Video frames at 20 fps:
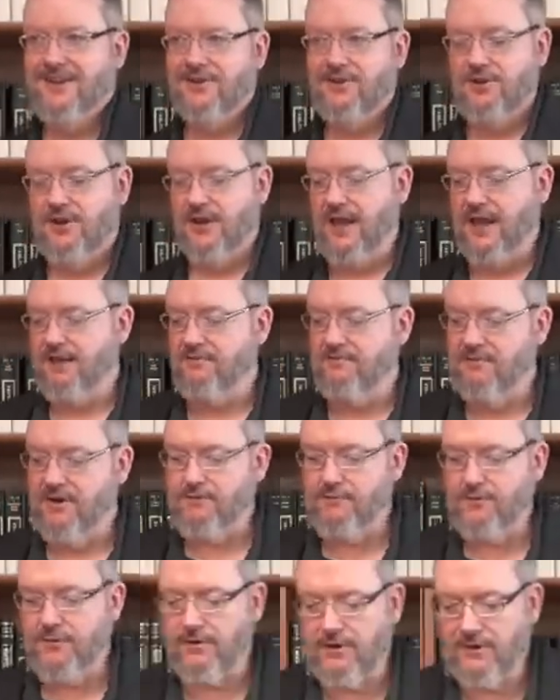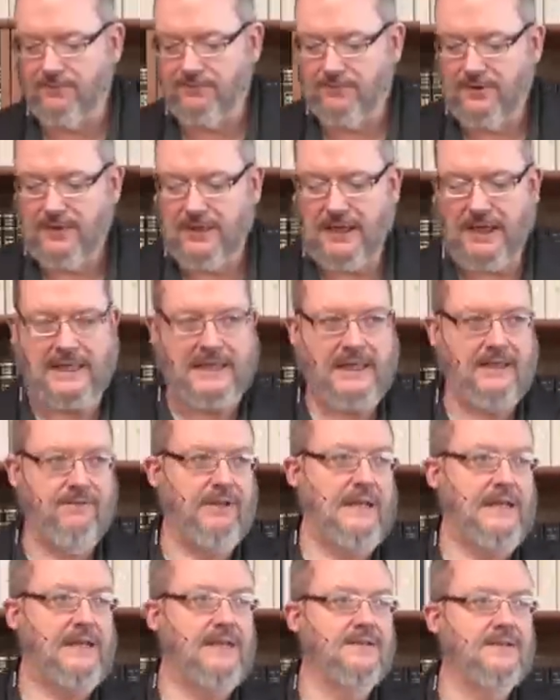could have ever a
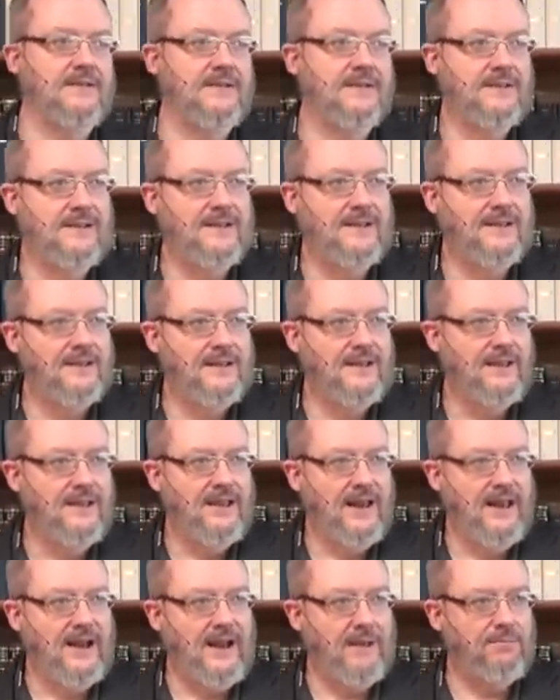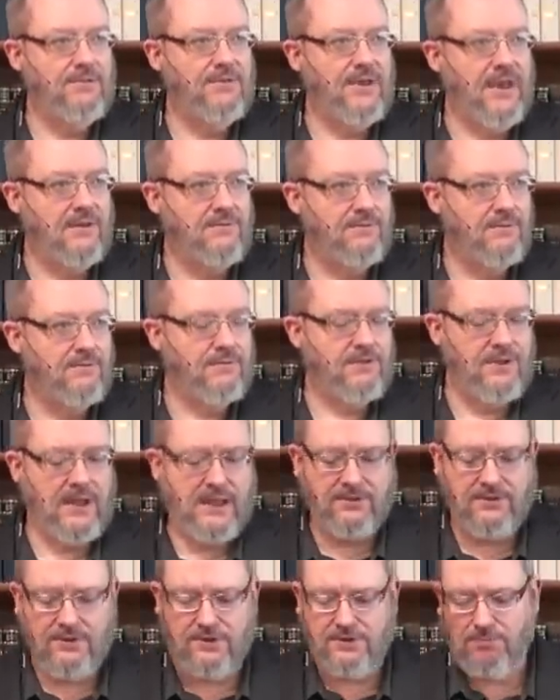given. And I'm thankful for
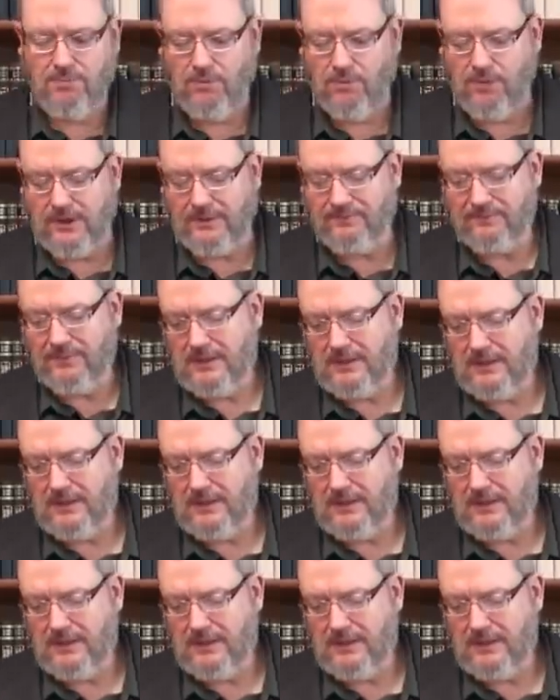that this morning.